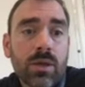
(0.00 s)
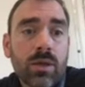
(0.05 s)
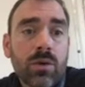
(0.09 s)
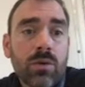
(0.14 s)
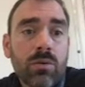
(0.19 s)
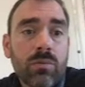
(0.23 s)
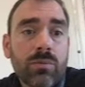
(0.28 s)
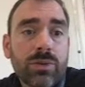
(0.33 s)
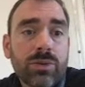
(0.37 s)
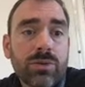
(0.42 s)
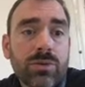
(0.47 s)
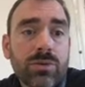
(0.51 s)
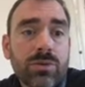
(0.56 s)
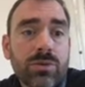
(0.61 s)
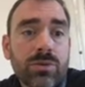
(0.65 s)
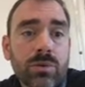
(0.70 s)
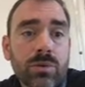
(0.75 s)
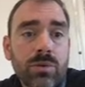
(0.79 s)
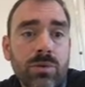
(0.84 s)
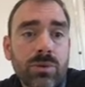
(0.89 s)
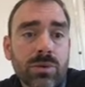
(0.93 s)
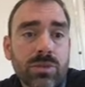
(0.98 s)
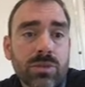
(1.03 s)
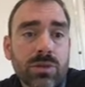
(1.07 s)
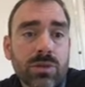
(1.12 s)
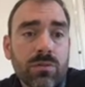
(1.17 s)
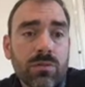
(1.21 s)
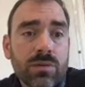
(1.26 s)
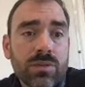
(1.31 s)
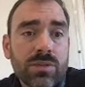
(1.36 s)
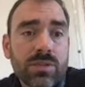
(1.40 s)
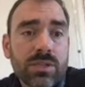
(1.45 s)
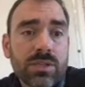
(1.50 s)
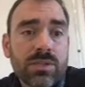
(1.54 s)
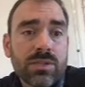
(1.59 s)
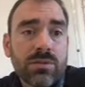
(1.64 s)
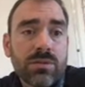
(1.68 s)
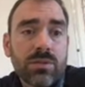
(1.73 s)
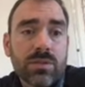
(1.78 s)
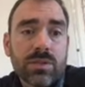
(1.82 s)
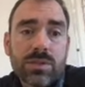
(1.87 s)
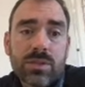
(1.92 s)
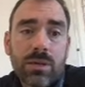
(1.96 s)
would be 2 units over, 6
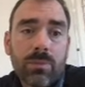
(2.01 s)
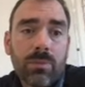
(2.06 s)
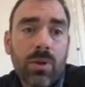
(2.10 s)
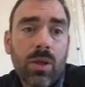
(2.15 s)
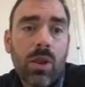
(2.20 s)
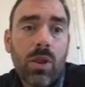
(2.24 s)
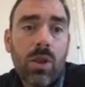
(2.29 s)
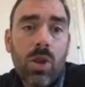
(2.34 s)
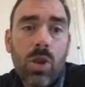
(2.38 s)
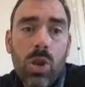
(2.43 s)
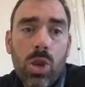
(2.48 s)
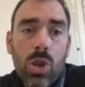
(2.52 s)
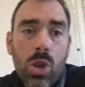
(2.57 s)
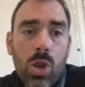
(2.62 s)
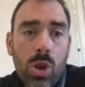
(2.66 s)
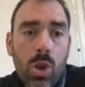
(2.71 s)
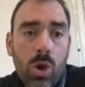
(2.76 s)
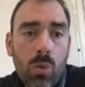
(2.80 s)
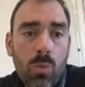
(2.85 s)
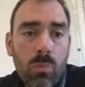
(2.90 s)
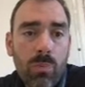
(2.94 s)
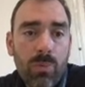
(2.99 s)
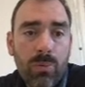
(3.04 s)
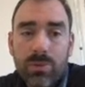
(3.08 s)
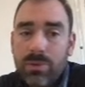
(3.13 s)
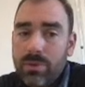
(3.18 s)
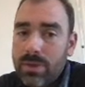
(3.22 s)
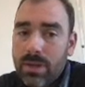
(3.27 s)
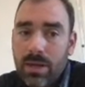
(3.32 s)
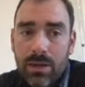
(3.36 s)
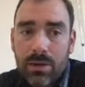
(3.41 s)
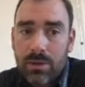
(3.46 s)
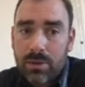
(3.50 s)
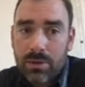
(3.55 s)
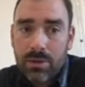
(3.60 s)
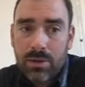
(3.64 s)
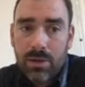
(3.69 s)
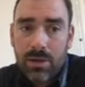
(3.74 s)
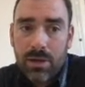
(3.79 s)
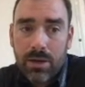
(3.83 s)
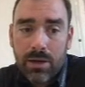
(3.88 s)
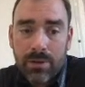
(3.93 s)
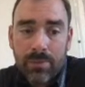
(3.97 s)
units up. Nope, not on the
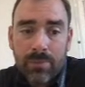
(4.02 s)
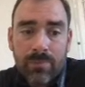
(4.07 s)
line.